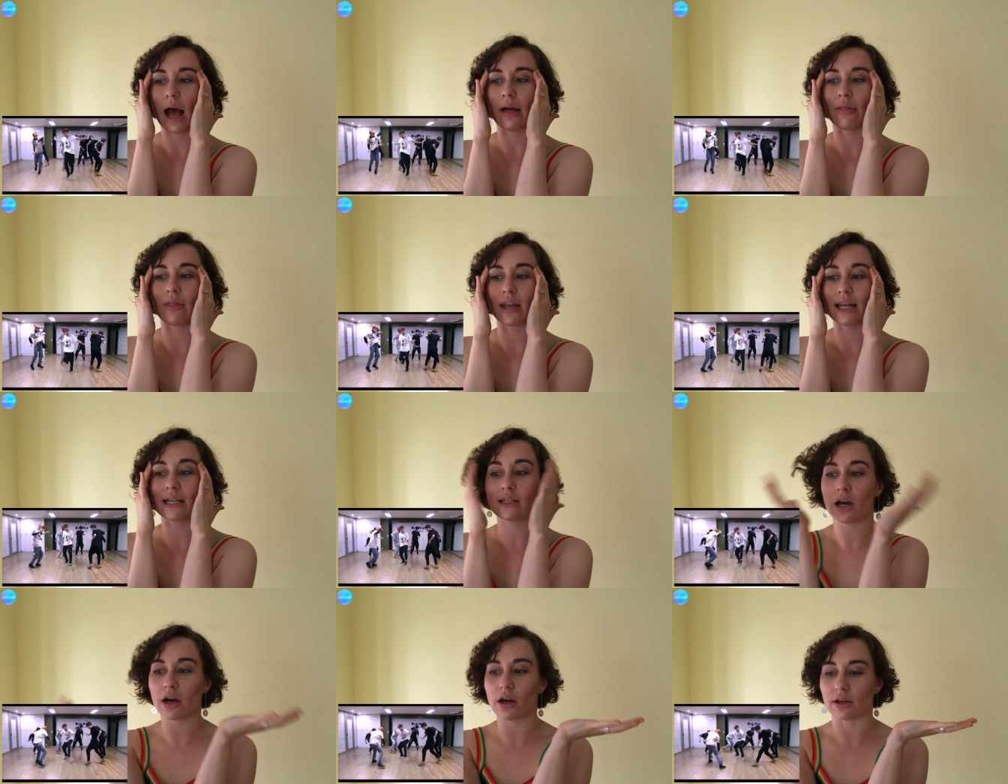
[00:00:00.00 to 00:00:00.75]
And then he
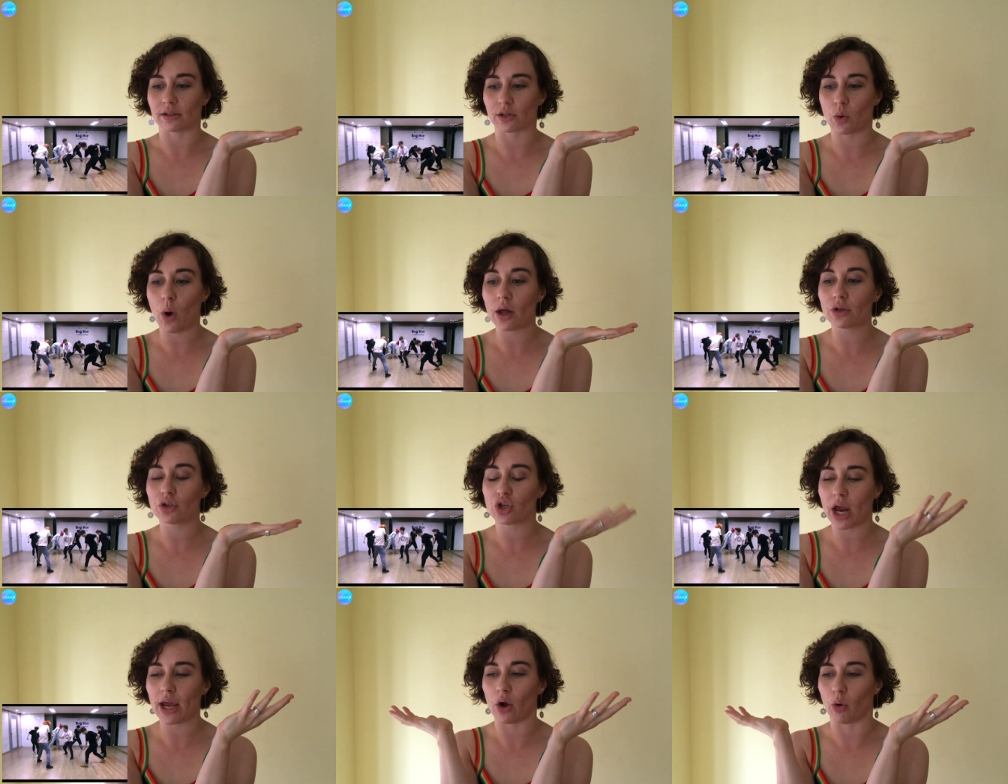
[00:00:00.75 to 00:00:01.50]
does. Go on,
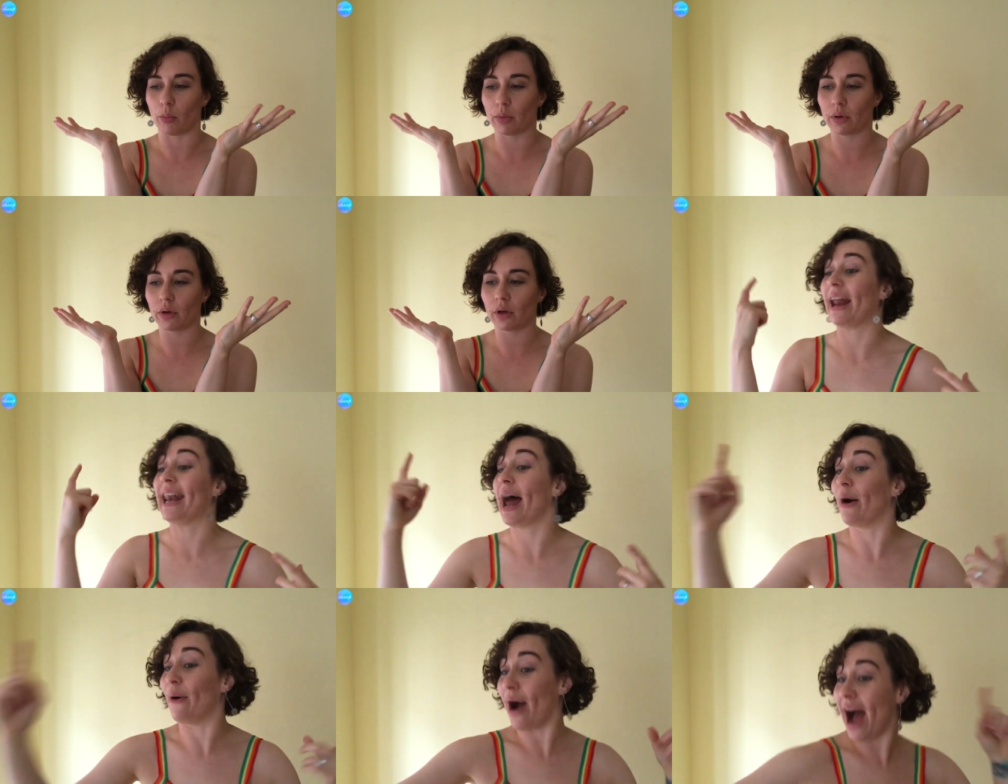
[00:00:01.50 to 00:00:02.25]
J-Hope. And
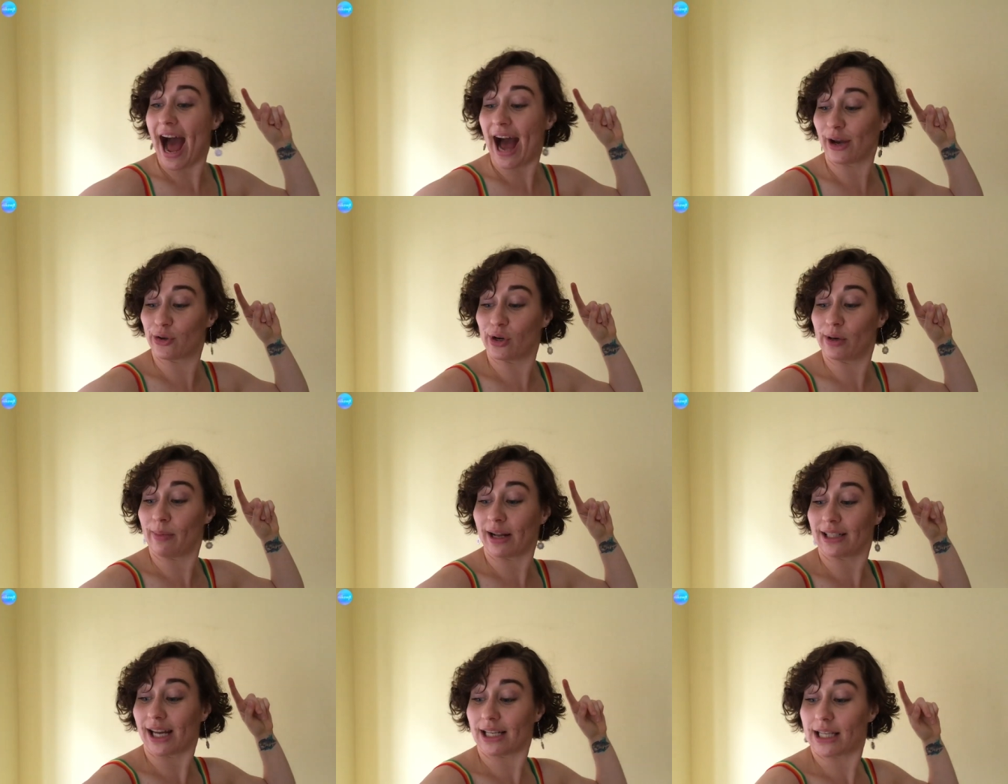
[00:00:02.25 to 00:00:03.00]
now, Hakuna
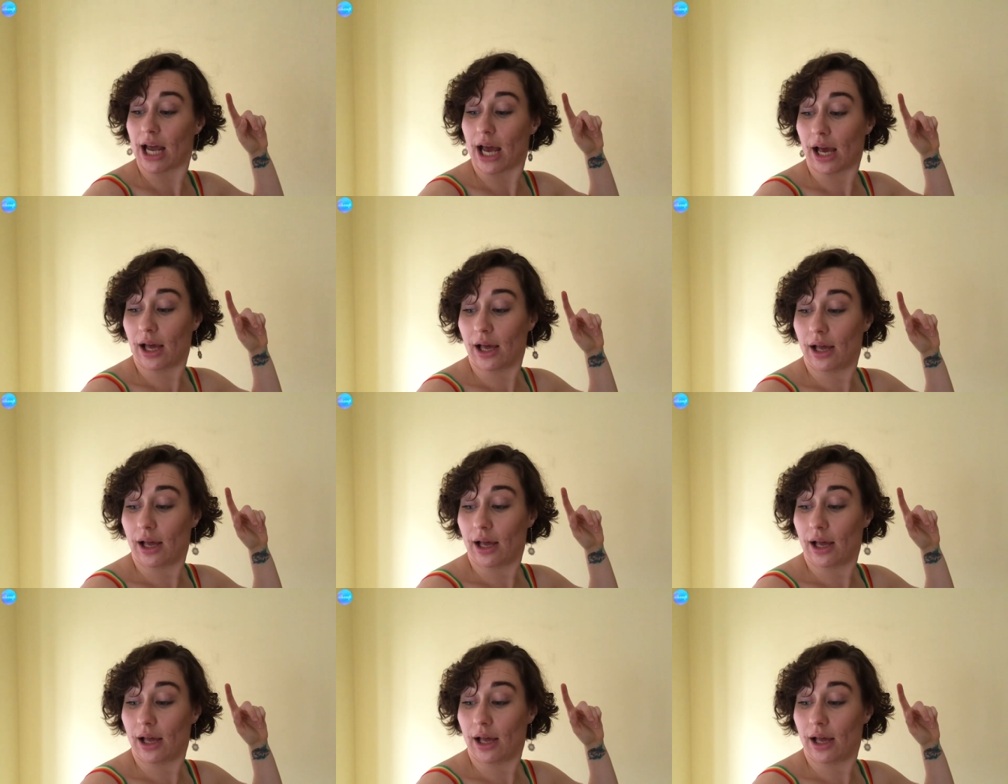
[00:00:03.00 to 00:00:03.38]
Matata.